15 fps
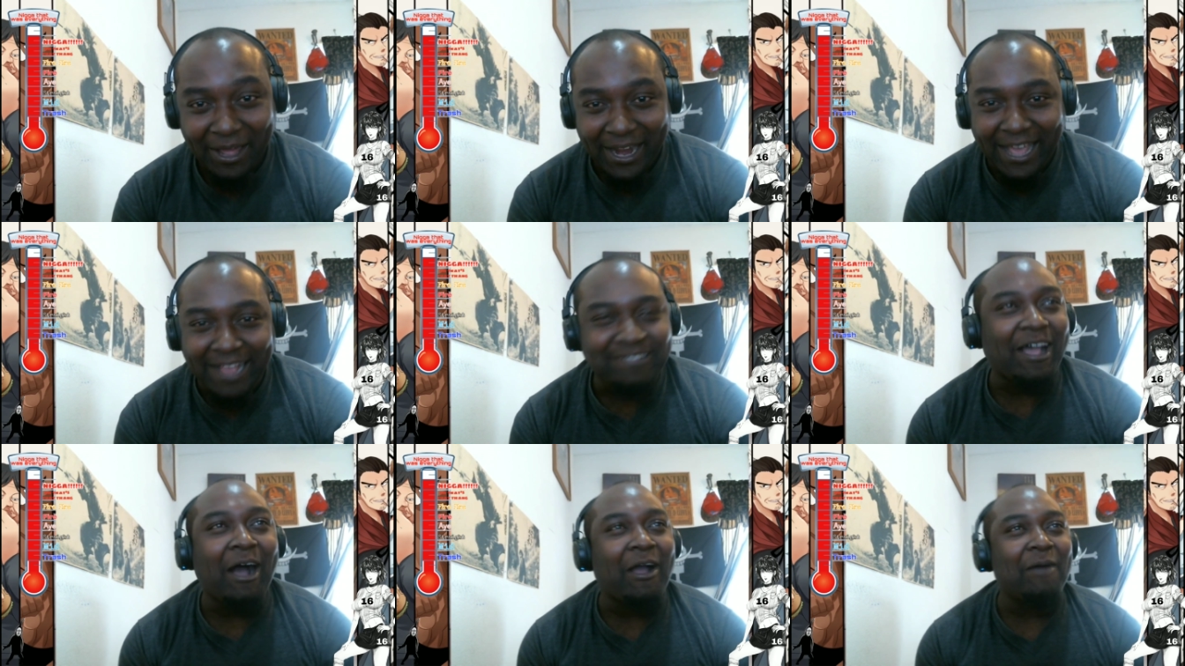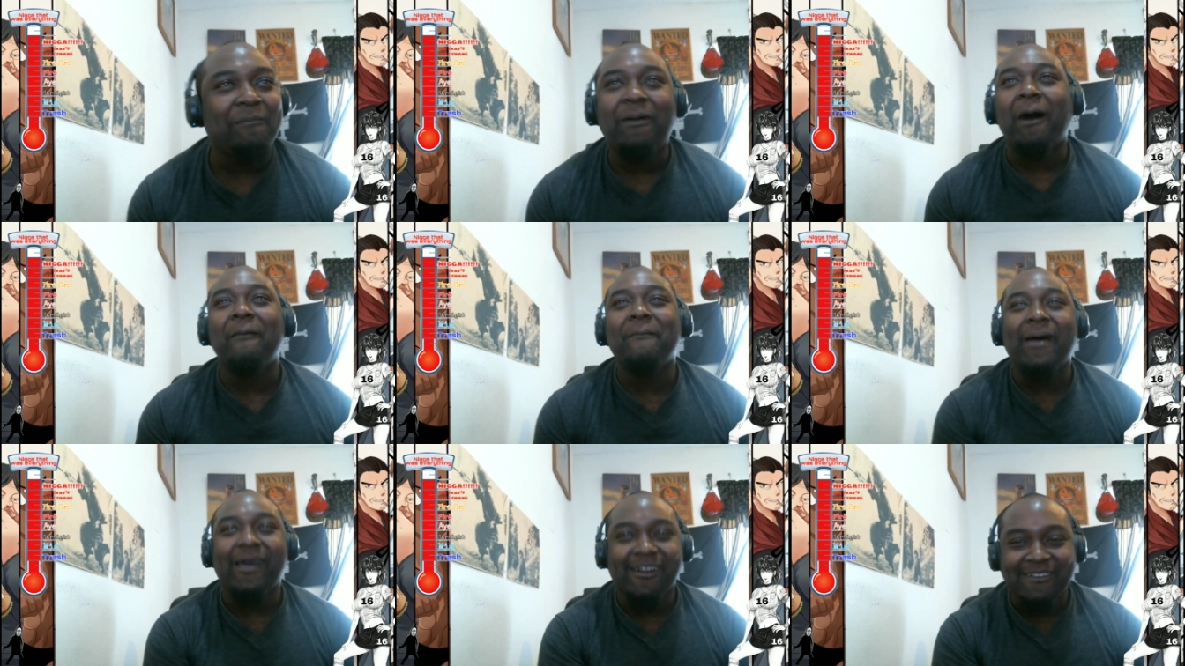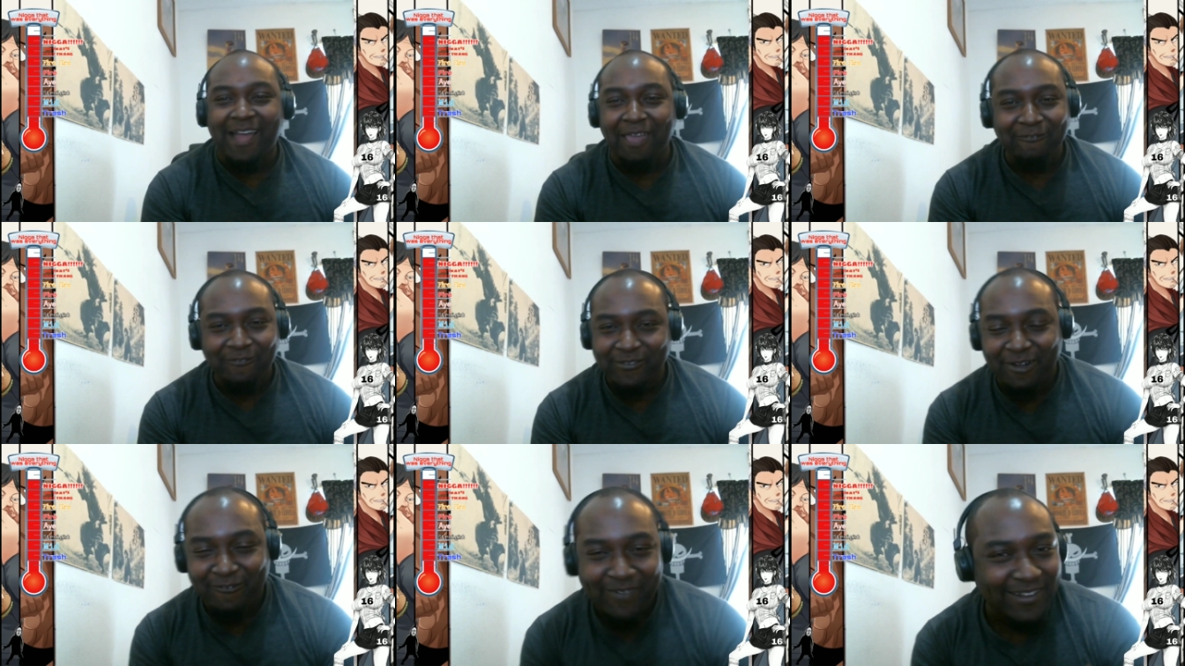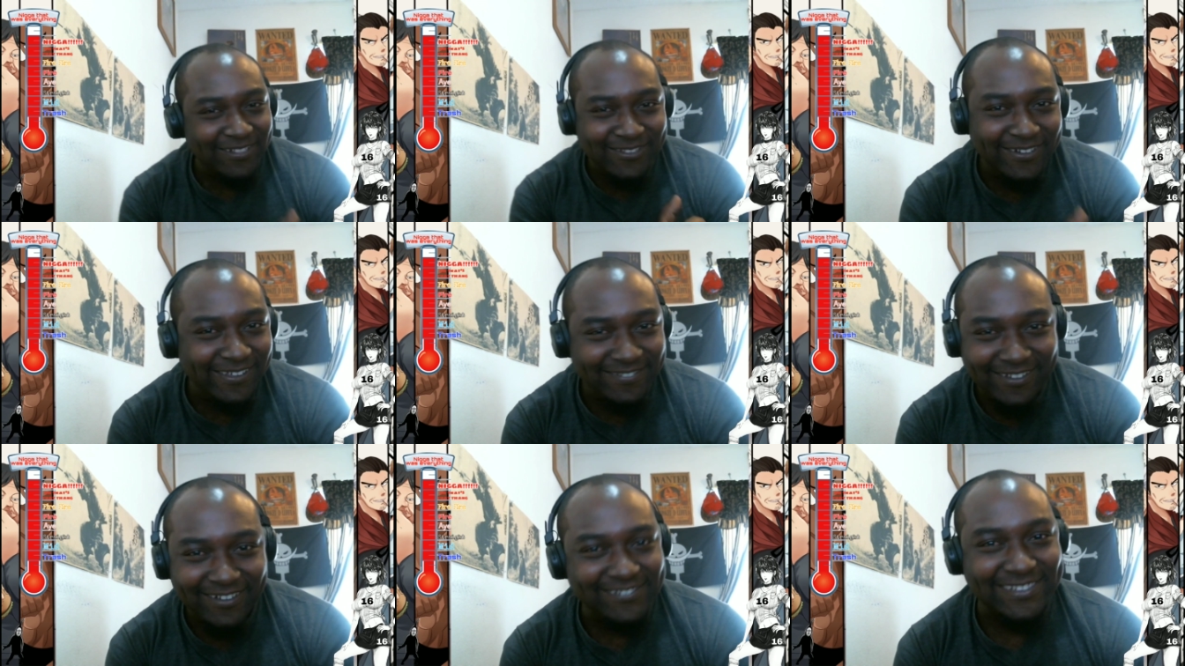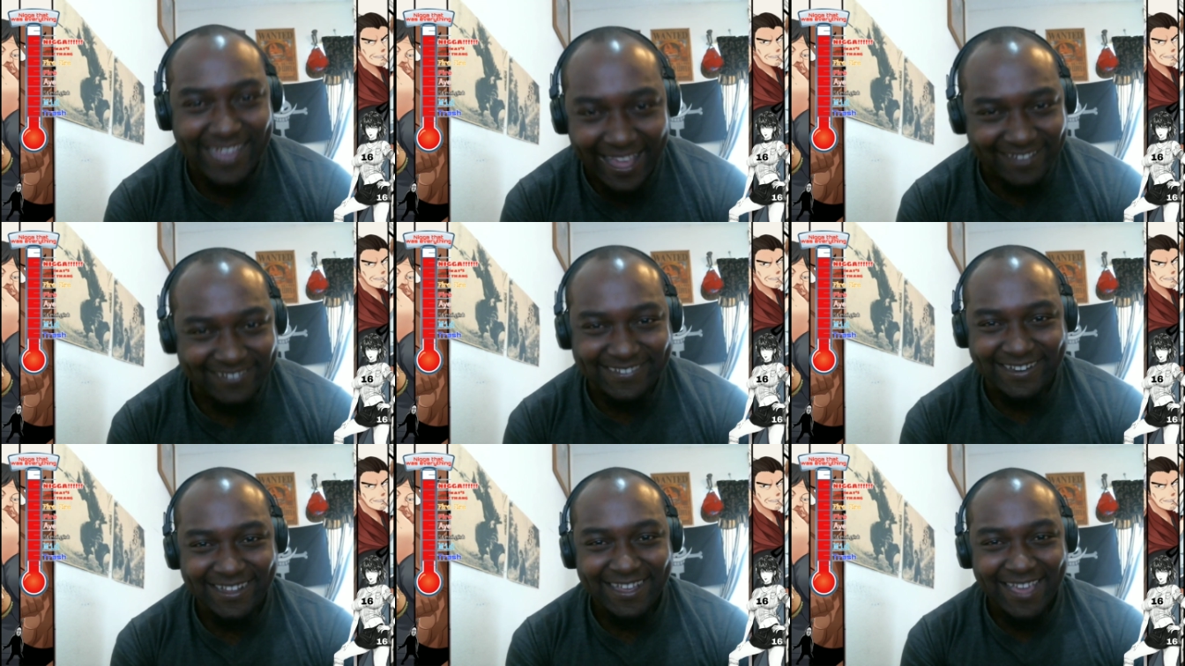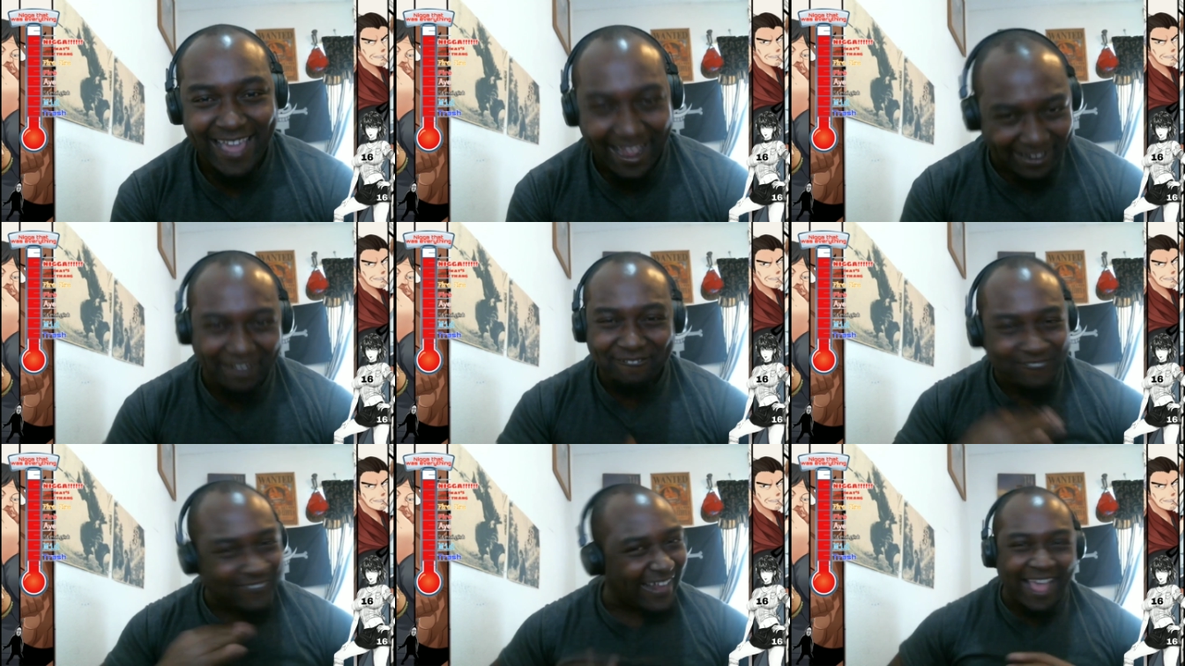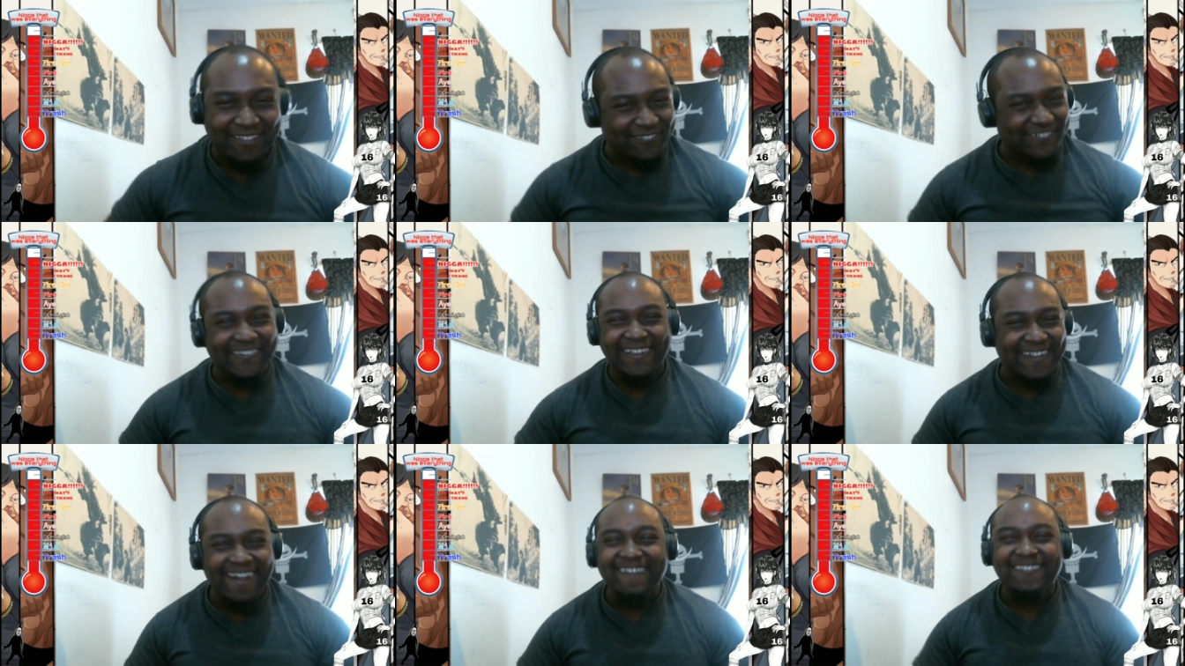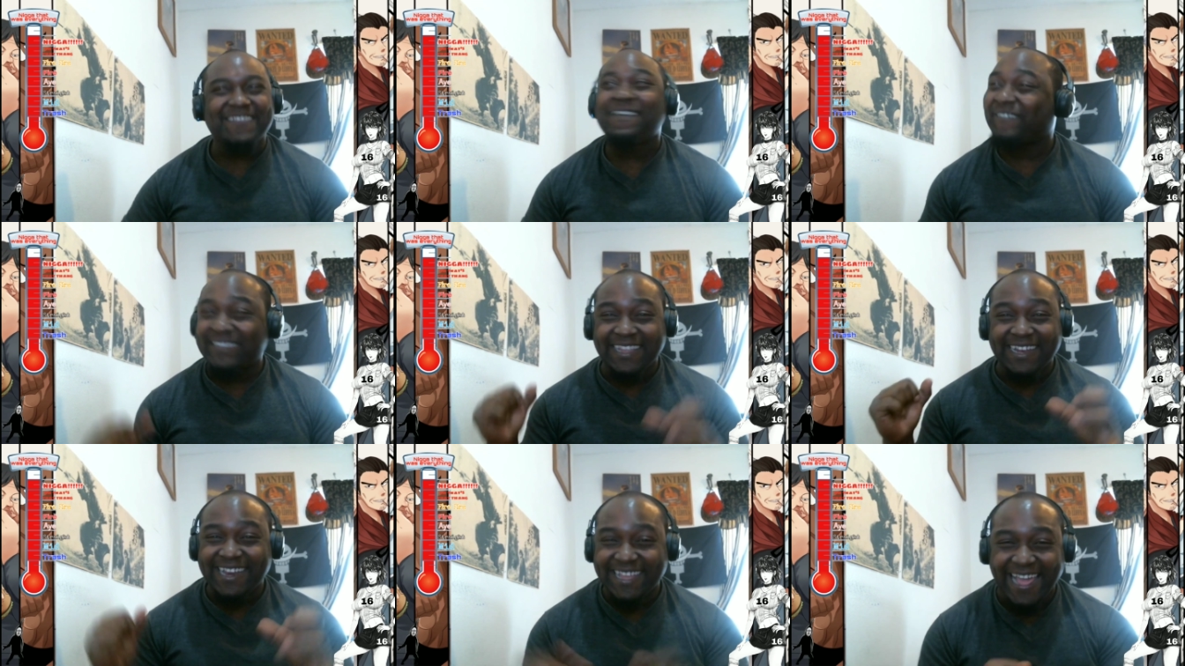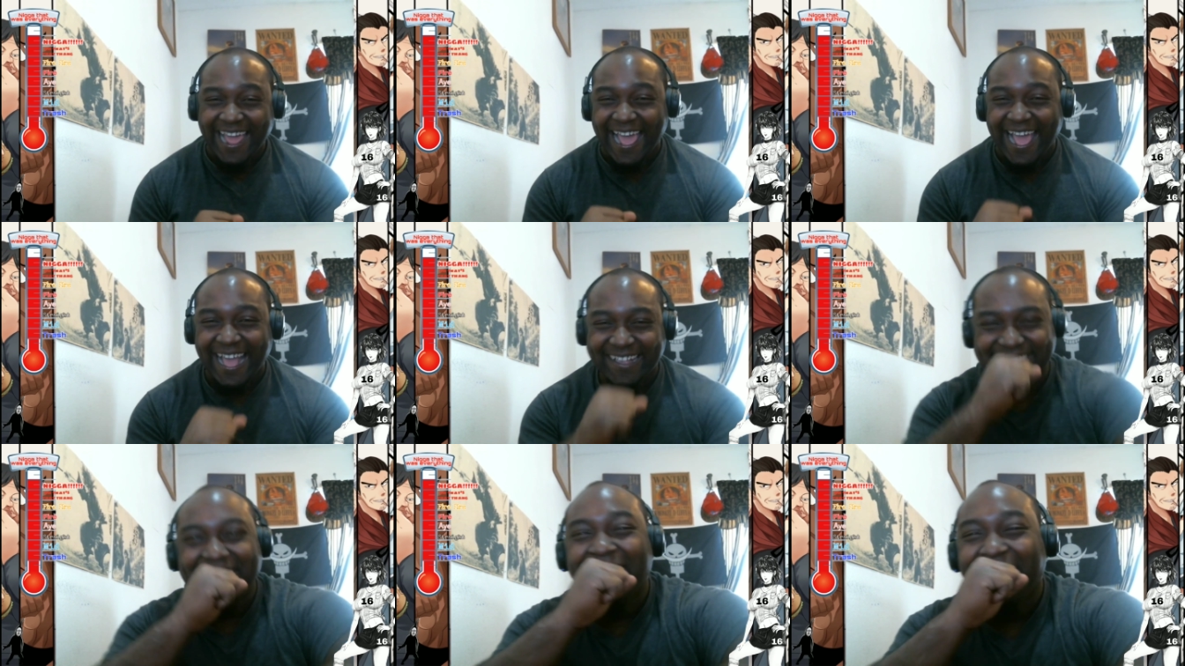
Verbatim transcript: He talk about Metal Knight for the run through the association and then blast for the go through the other guys.